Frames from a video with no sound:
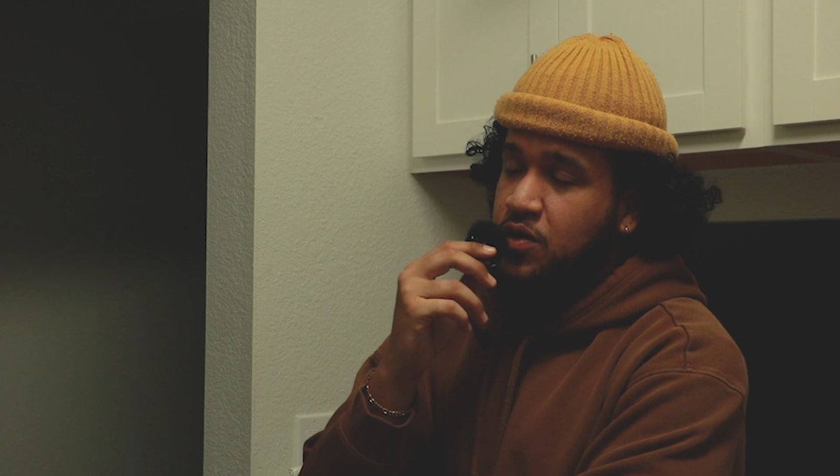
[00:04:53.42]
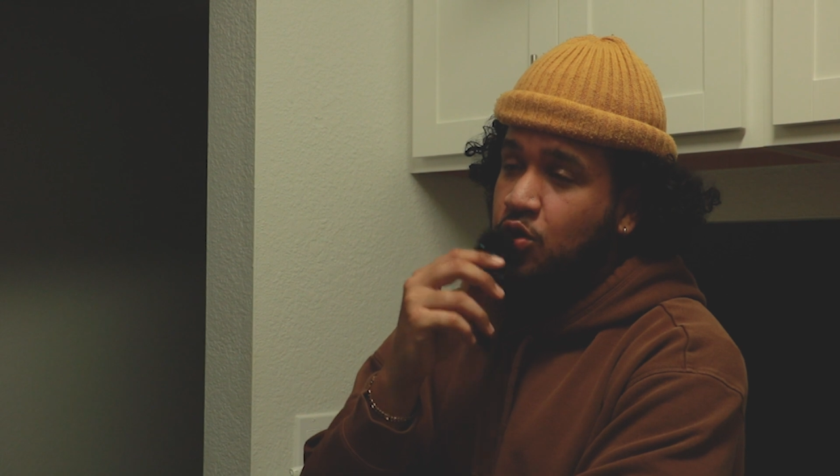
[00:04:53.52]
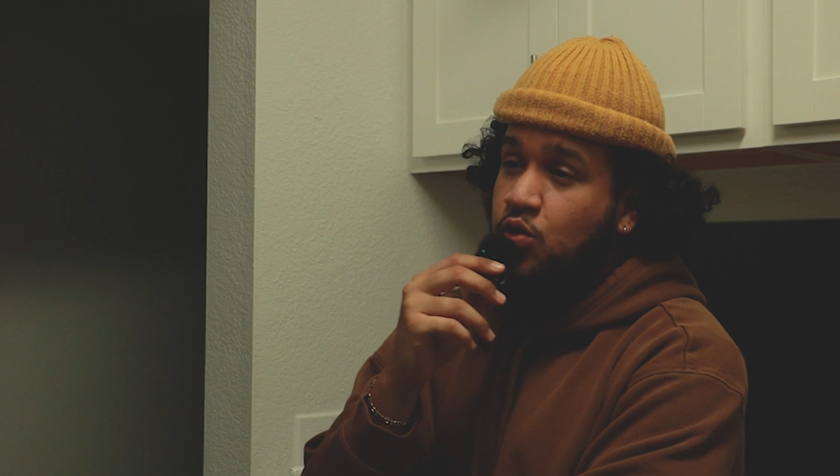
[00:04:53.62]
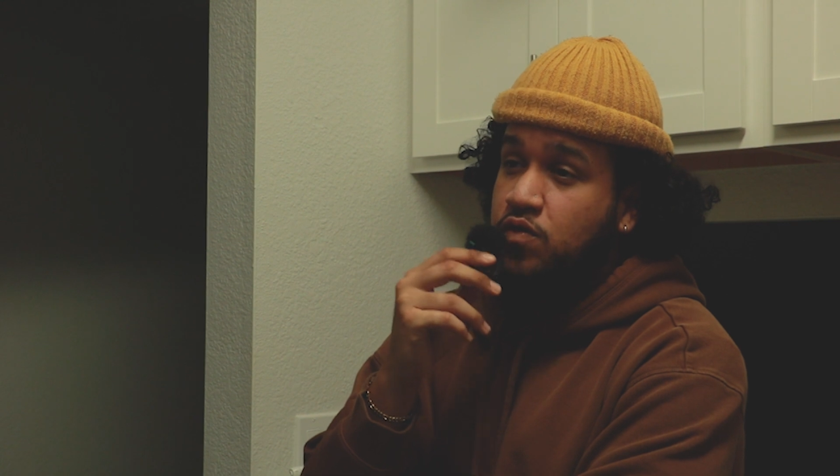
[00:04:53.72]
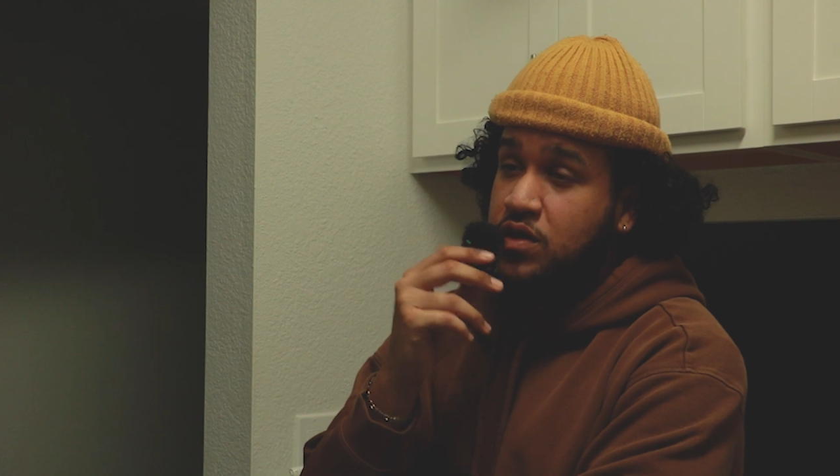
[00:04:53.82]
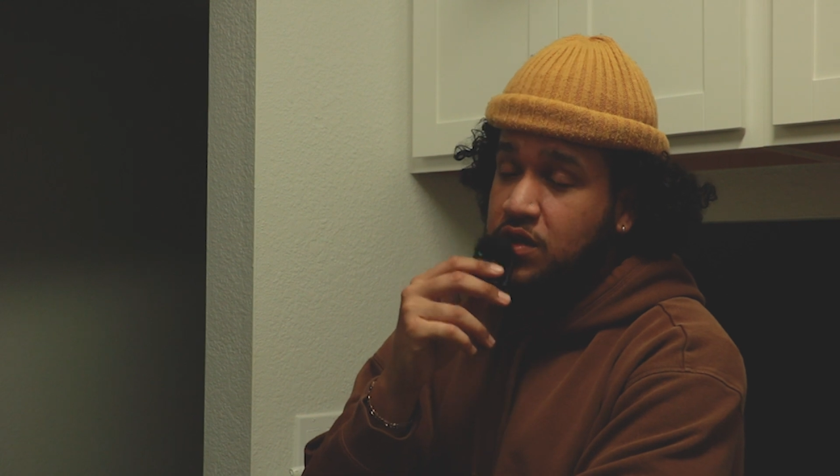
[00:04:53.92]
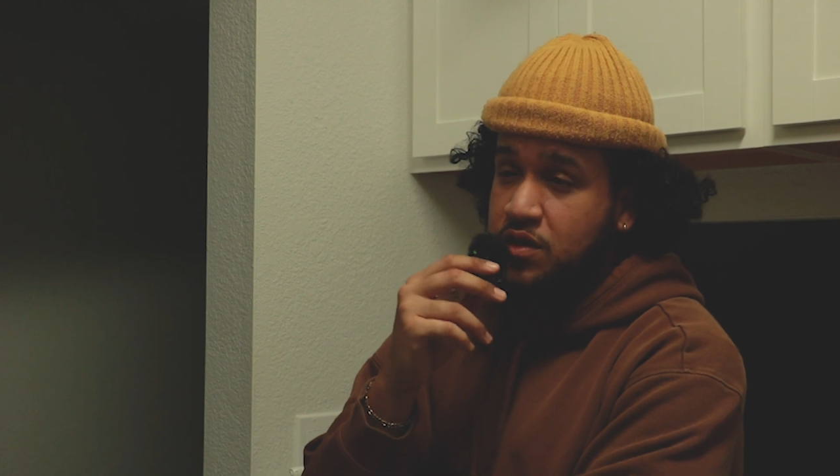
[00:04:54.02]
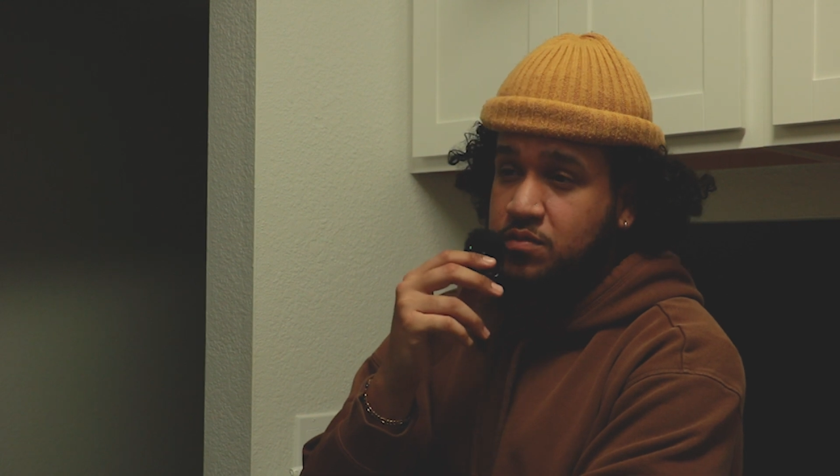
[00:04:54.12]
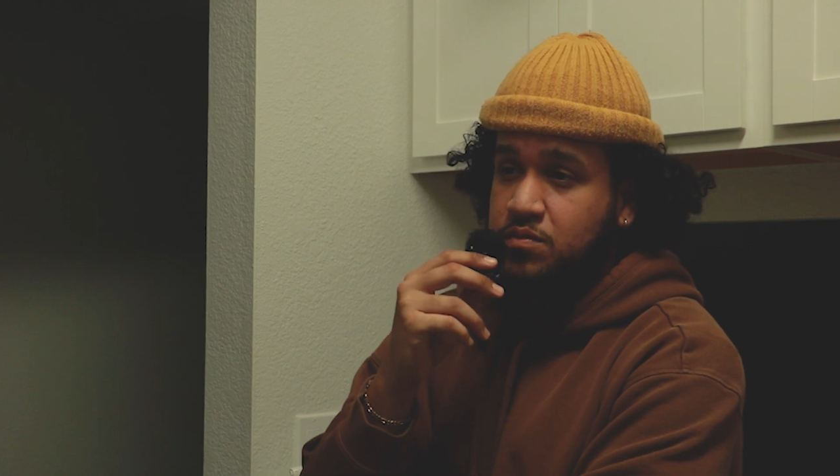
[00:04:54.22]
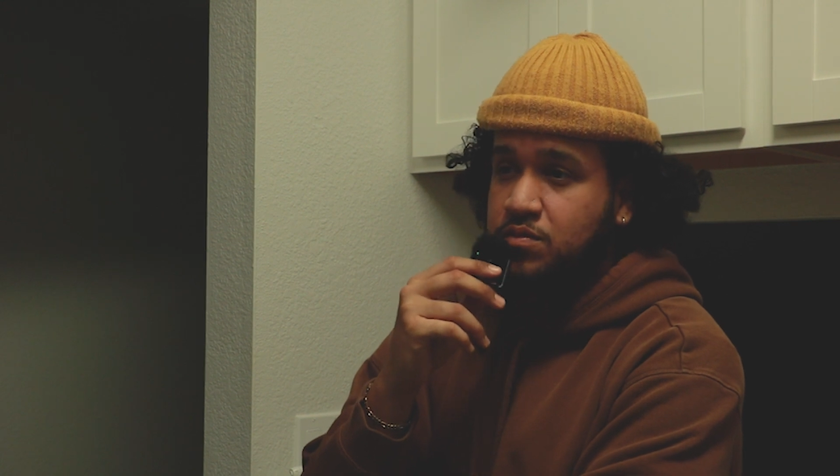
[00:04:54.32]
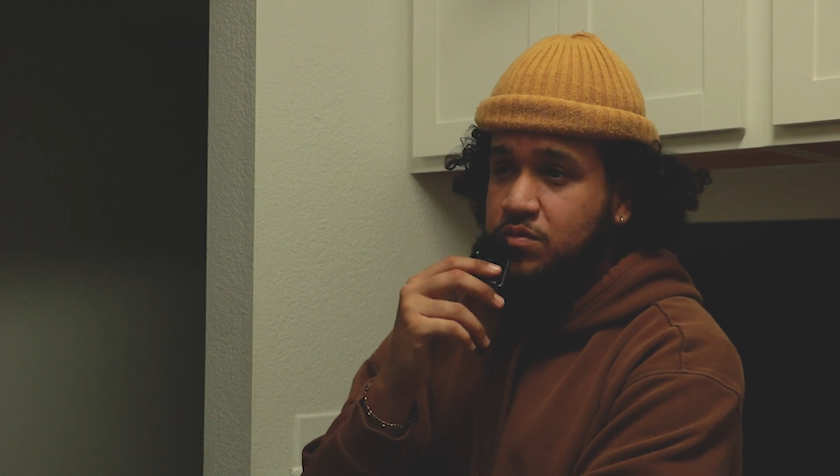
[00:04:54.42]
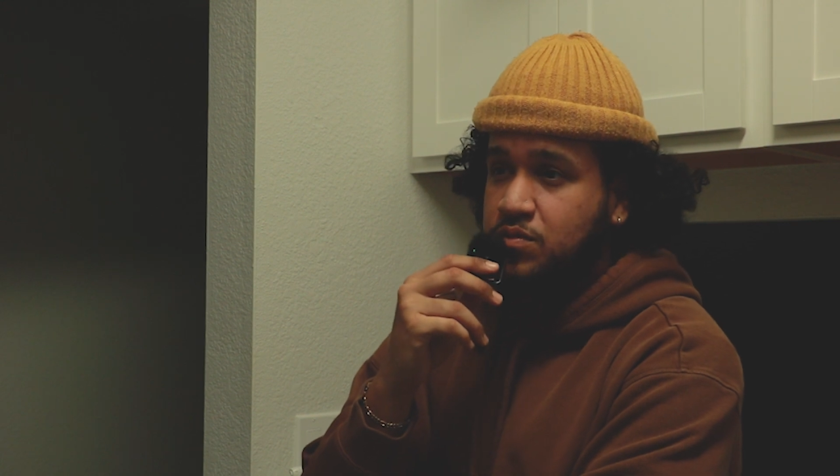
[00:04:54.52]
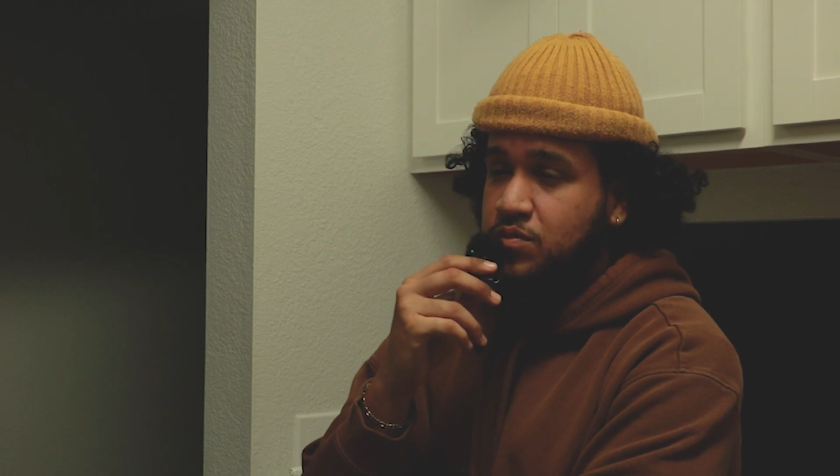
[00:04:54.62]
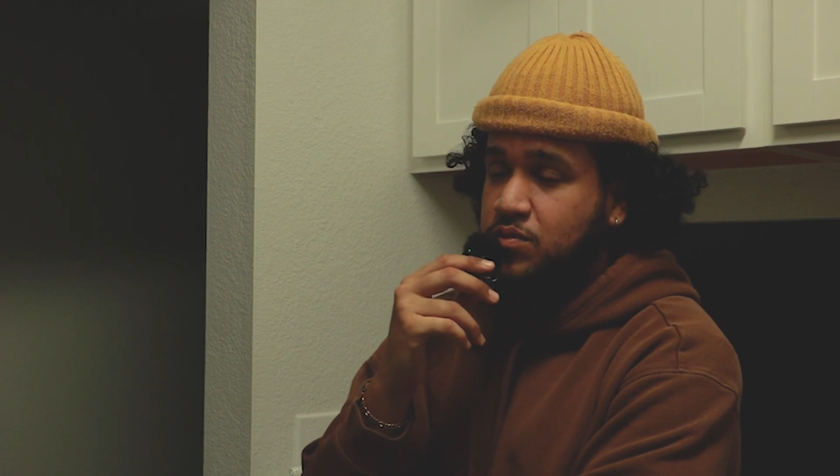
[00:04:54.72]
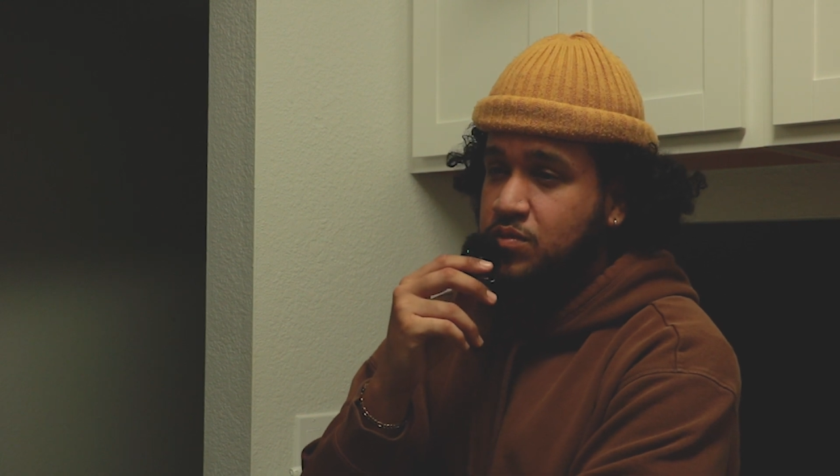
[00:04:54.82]
overcome
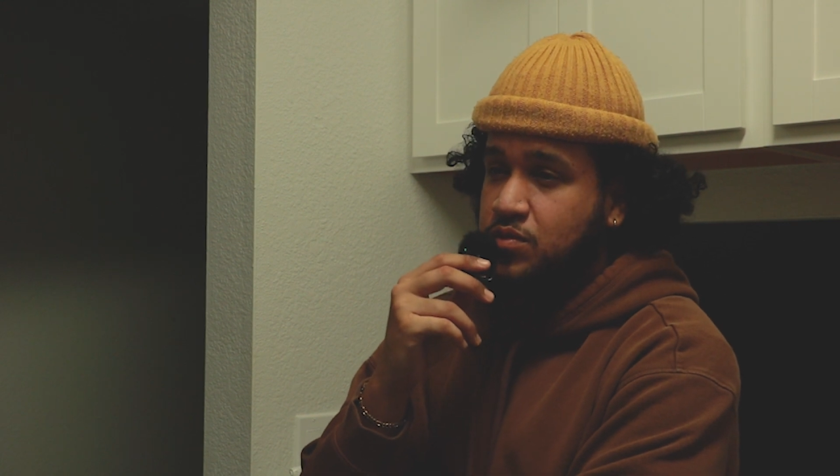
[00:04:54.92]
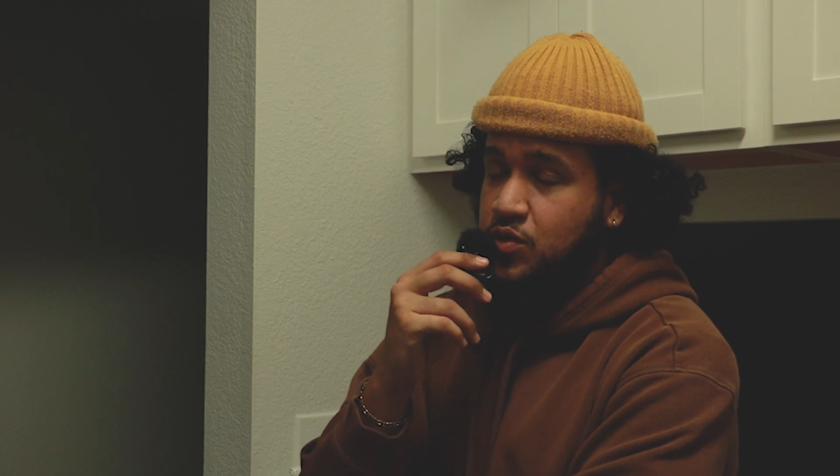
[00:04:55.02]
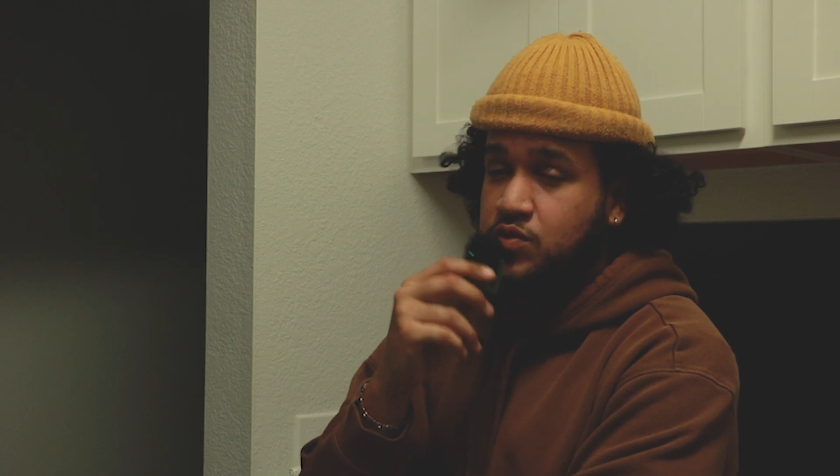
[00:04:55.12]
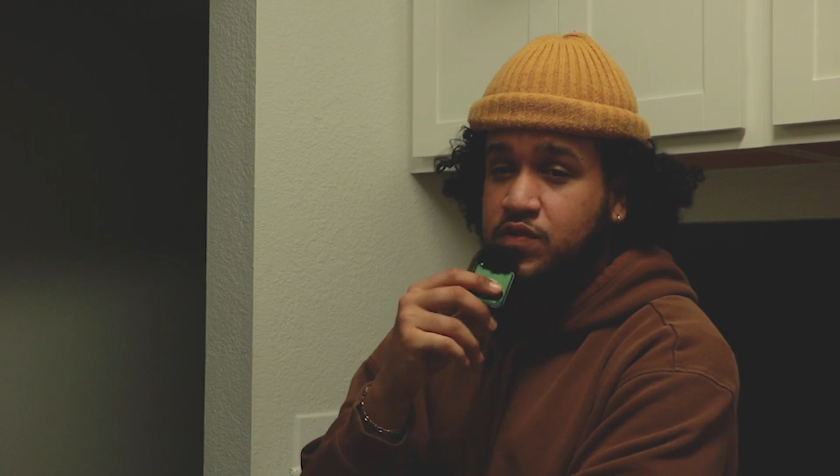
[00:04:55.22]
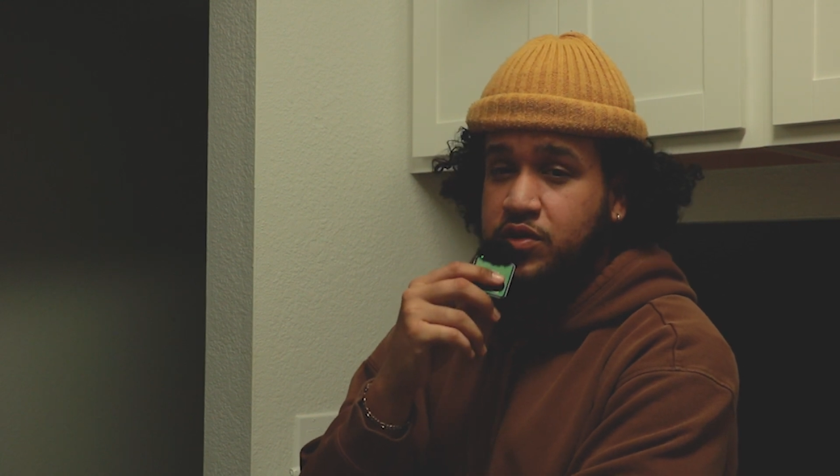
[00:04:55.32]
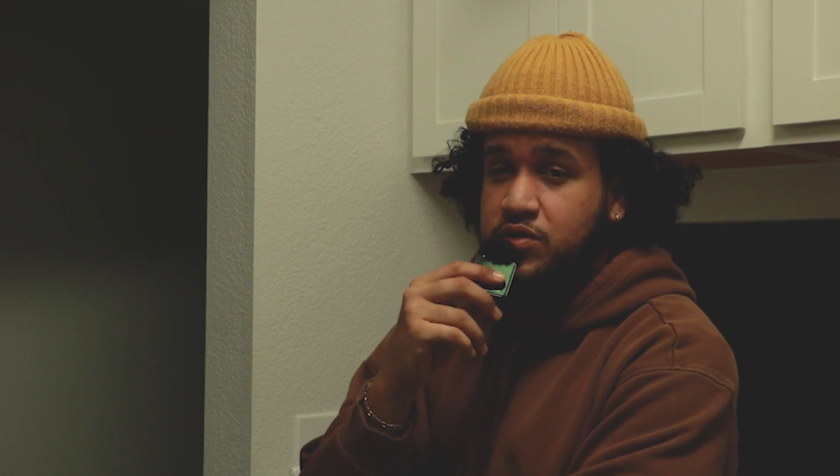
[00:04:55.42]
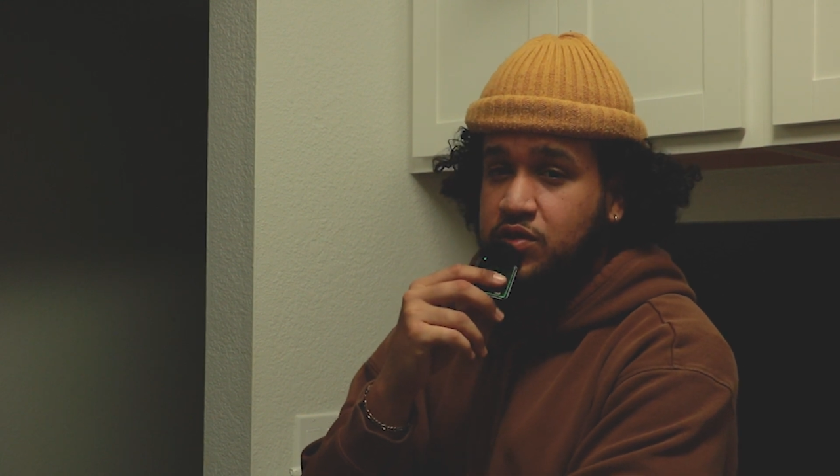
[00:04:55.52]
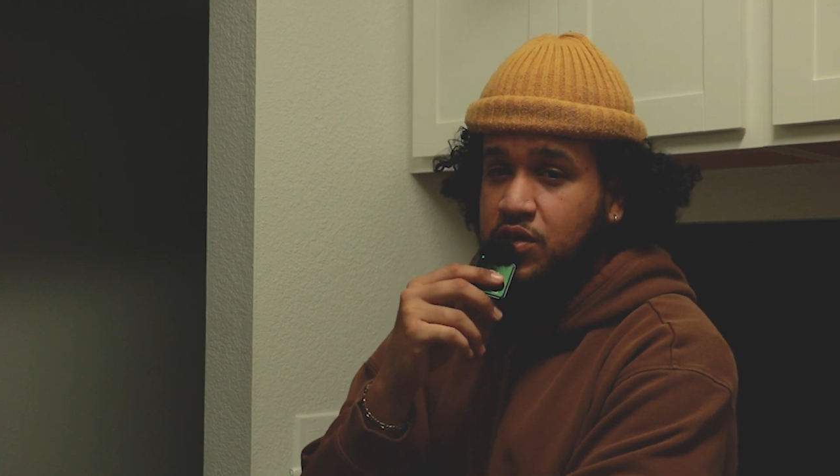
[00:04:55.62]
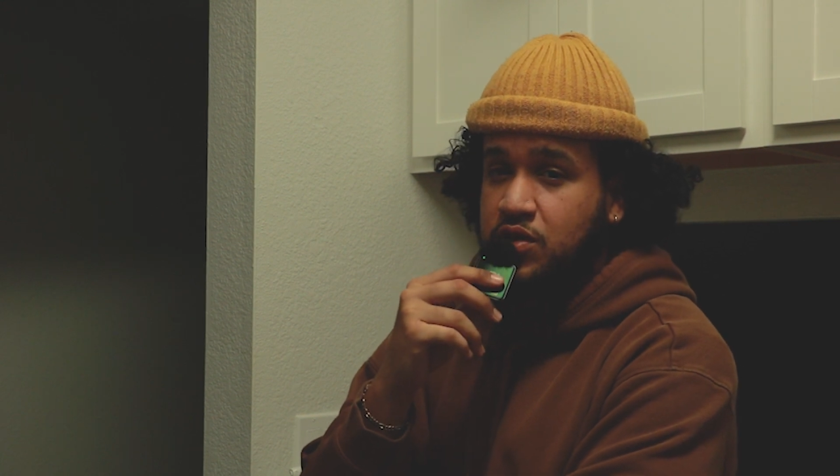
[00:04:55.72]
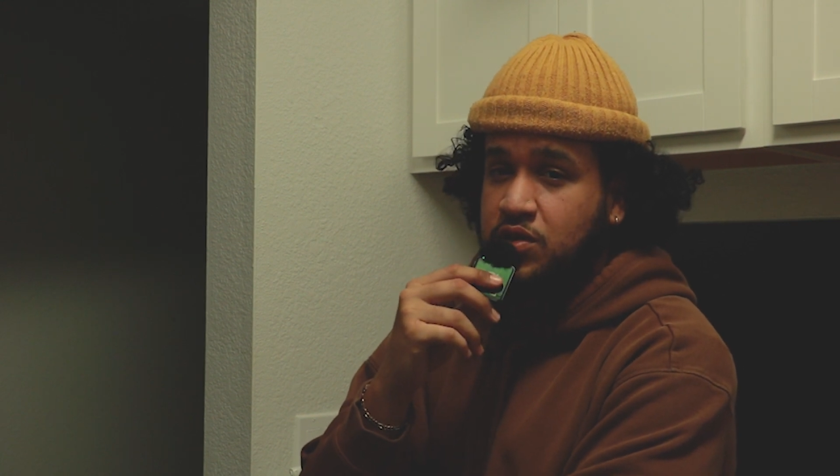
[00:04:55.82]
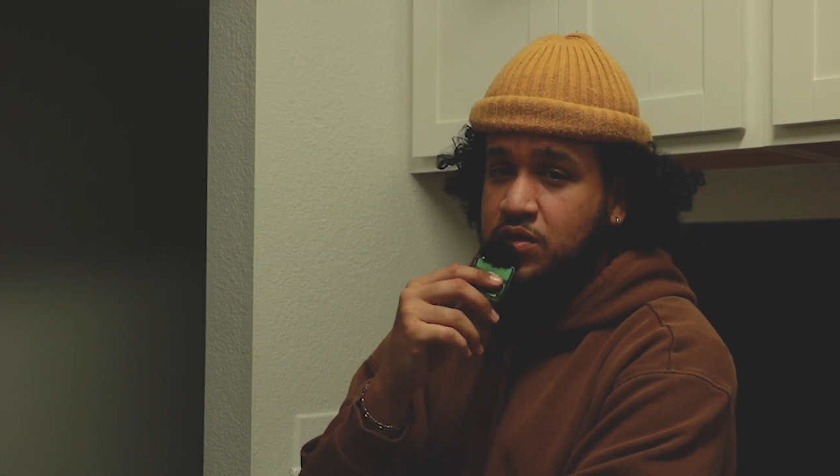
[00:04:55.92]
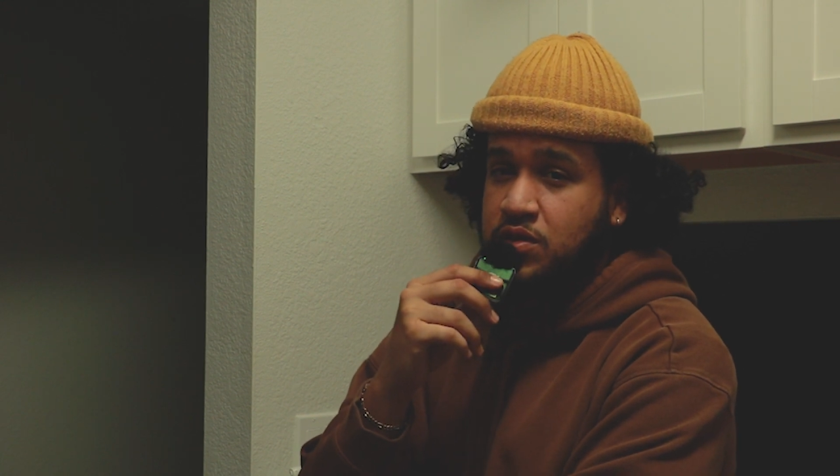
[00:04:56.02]
those fears, y'all.